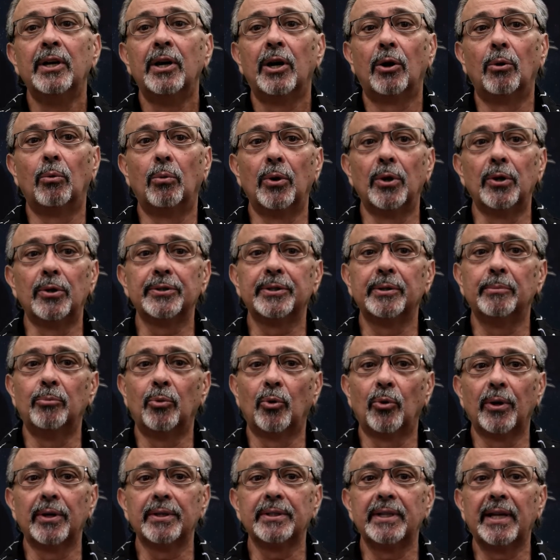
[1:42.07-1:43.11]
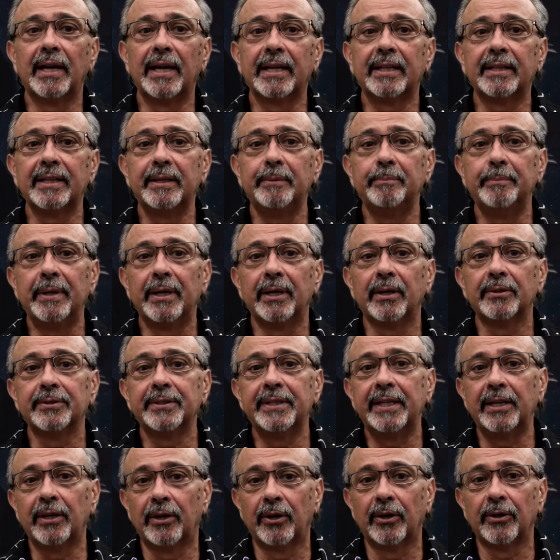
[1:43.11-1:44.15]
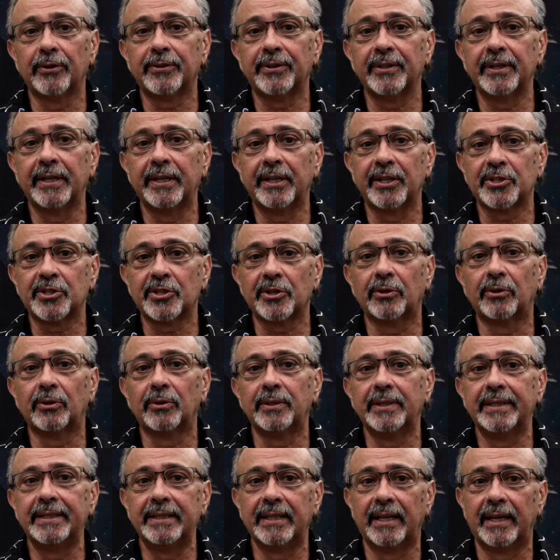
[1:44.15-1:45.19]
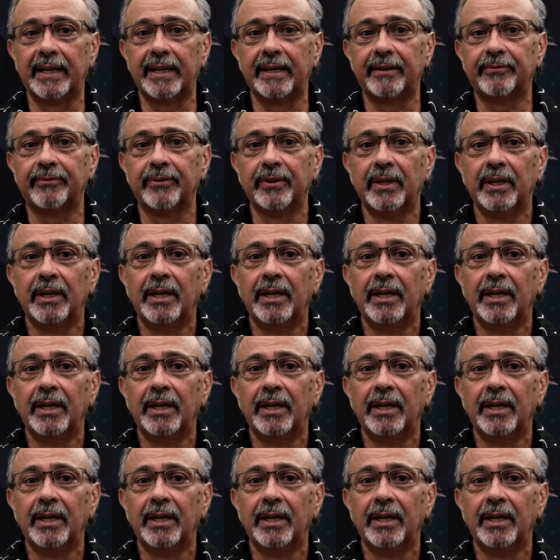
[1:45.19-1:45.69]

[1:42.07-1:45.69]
a world that more than likely mirrored the Earth in its early life.